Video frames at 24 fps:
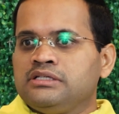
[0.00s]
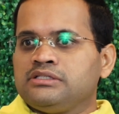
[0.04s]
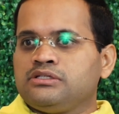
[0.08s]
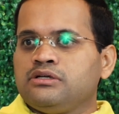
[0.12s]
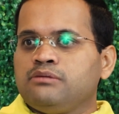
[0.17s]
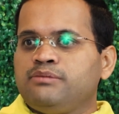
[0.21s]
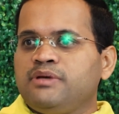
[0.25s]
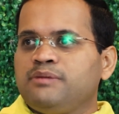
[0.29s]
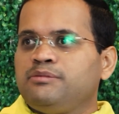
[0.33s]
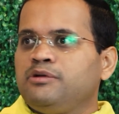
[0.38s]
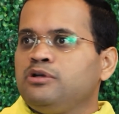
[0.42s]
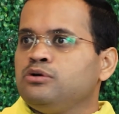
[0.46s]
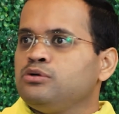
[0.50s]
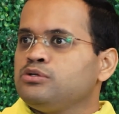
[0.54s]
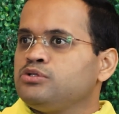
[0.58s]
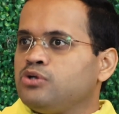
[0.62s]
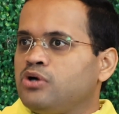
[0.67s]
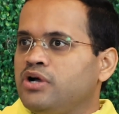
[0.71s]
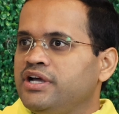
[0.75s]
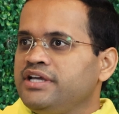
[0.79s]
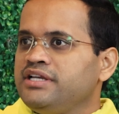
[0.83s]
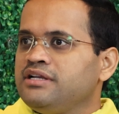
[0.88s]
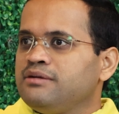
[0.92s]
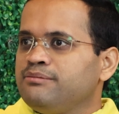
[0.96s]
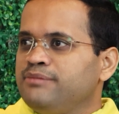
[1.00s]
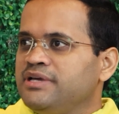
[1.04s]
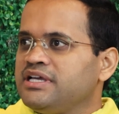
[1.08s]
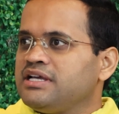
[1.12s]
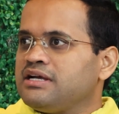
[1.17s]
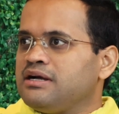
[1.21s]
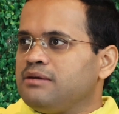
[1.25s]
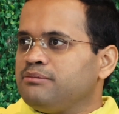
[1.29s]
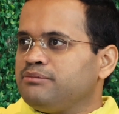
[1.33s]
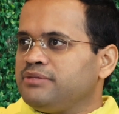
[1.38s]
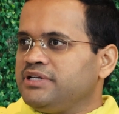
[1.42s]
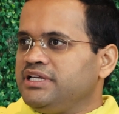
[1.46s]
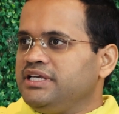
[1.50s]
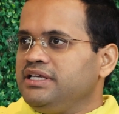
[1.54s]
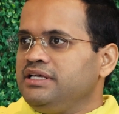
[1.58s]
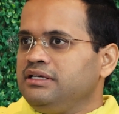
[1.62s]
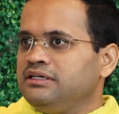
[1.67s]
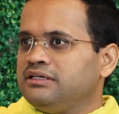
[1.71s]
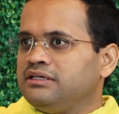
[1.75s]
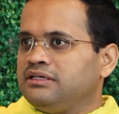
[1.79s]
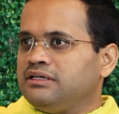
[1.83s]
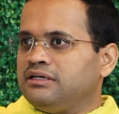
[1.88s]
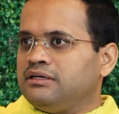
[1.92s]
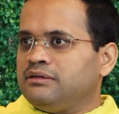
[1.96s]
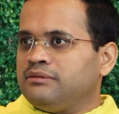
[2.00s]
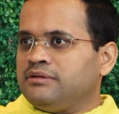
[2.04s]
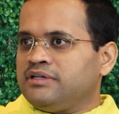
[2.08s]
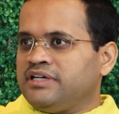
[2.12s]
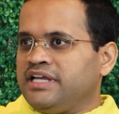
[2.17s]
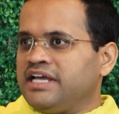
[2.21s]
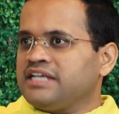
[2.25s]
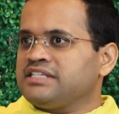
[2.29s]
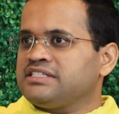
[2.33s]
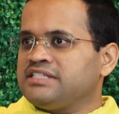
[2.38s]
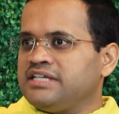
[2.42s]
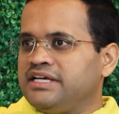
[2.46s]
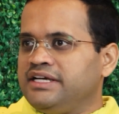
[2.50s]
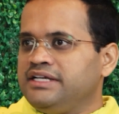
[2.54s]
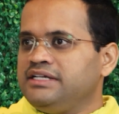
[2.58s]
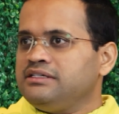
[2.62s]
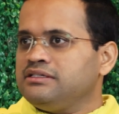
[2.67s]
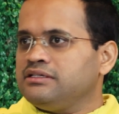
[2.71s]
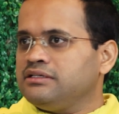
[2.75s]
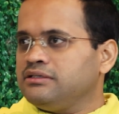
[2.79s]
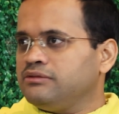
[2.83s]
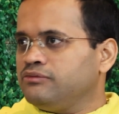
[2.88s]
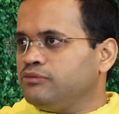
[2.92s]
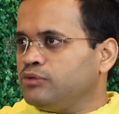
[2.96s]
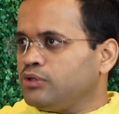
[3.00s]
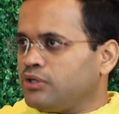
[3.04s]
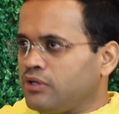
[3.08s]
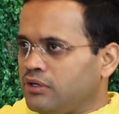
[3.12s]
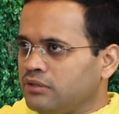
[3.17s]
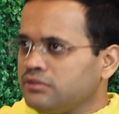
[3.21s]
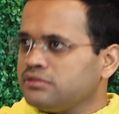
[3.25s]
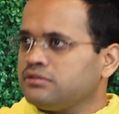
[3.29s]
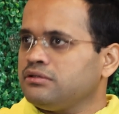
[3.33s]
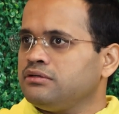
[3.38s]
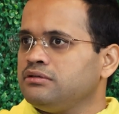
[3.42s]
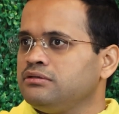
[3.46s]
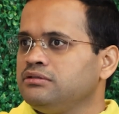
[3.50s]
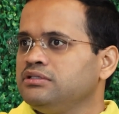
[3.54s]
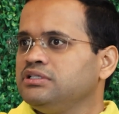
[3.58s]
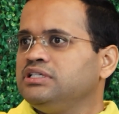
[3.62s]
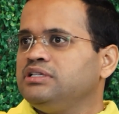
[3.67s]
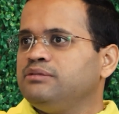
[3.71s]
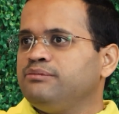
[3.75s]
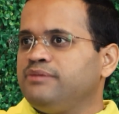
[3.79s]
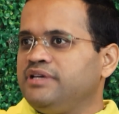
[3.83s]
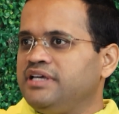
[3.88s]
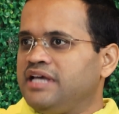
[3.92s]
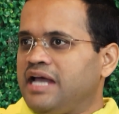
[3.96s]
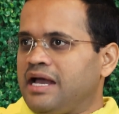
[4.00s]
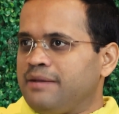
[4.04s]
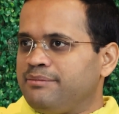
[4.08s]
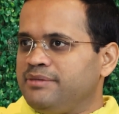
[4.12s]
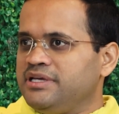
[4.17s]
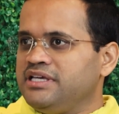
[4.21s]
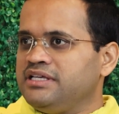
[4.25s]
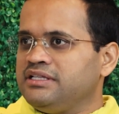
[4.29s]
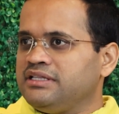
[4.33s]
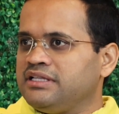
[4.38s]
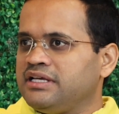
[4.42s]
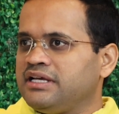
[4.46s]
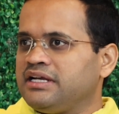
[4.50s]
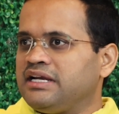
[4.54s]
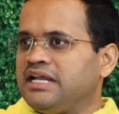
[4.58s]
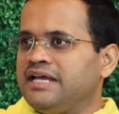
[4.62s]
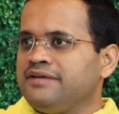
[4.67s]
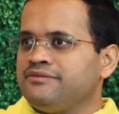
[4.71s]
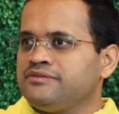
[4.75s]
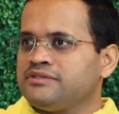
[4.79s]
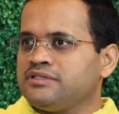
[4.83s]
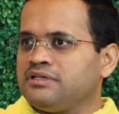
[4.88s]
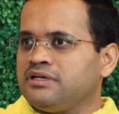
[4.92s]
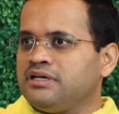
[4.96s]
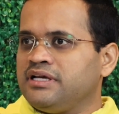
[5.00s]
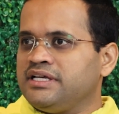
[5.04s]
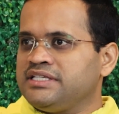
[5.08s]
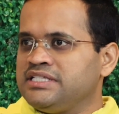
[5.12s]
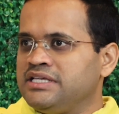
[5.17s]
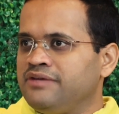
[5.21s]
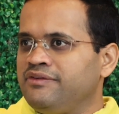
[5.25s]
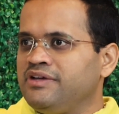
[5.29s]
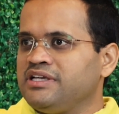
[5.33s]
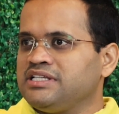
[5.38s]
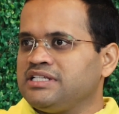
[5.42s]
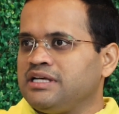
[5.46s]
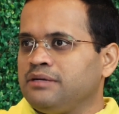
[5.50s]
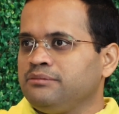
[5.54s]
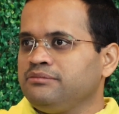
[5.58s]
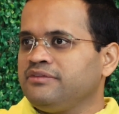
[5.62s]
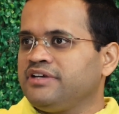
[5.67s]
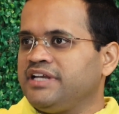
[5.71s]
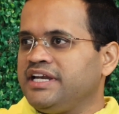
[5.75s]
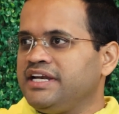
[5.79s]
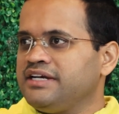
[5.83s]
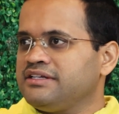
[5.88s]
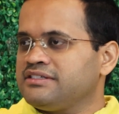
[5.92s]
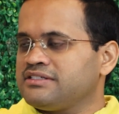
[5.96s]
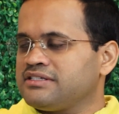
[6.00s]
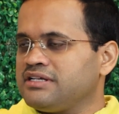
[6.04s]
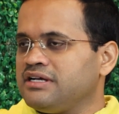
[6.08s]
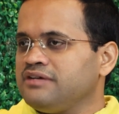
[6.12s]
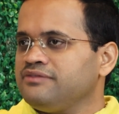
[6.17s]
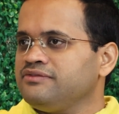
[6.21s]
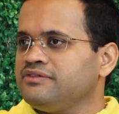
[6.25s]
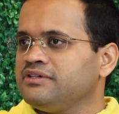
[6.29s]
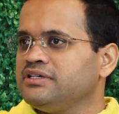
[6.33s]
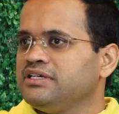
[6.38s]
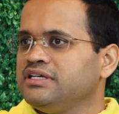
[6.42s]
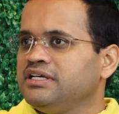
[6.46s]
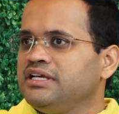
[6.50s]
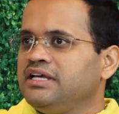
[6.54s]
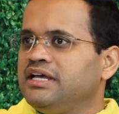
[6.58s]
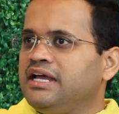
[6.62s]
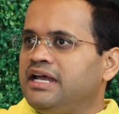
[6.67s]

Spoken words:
So people who join a big company, tech giant, would also be happy in their lives, achieving some great stuff.